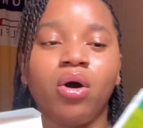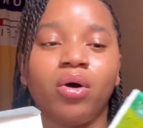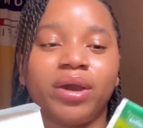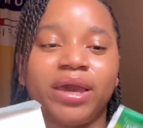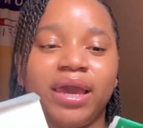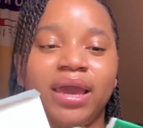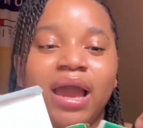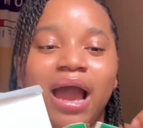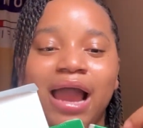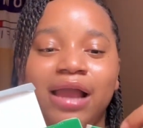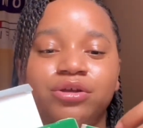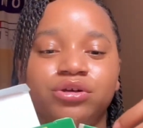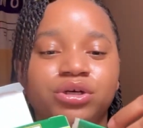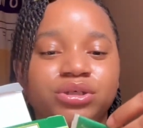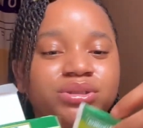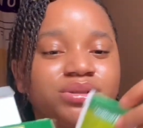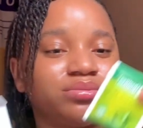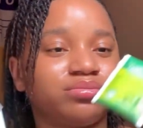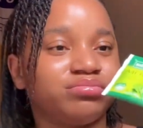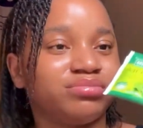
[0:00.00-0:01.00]
Okay, I
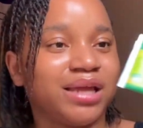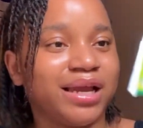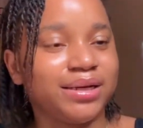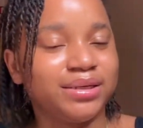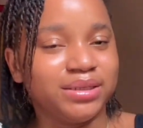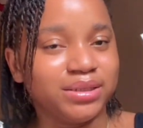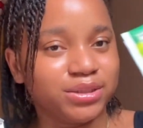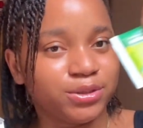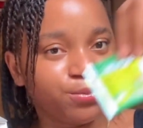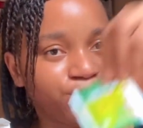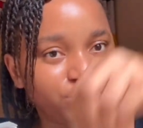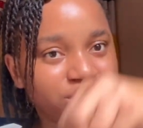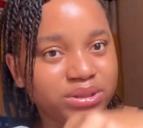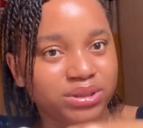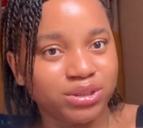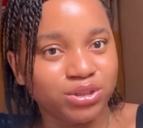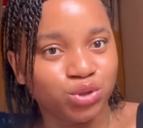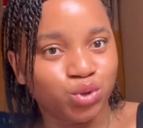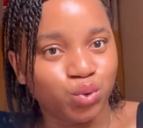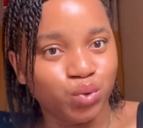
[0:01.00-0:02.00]
just take this, put
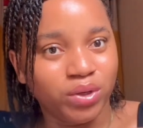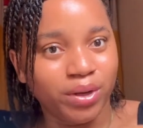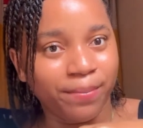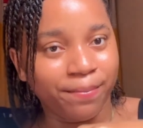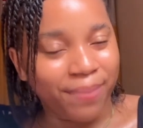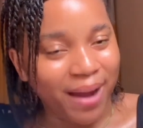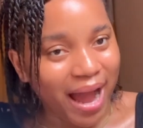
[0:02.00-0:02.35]
it into the